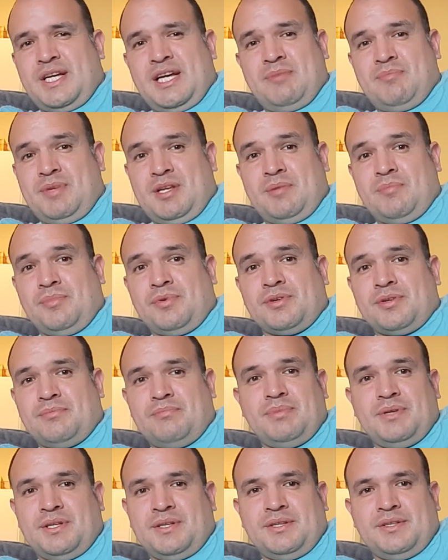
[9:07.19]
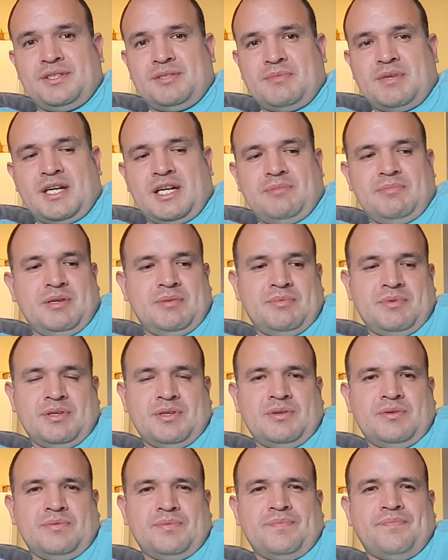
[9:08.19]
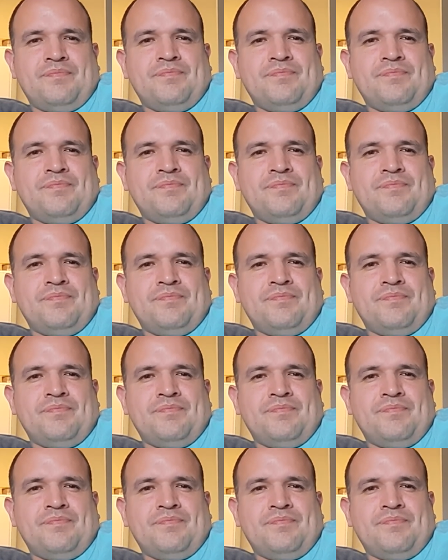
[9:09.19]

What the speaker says: game anymore because I'm not going to be able to go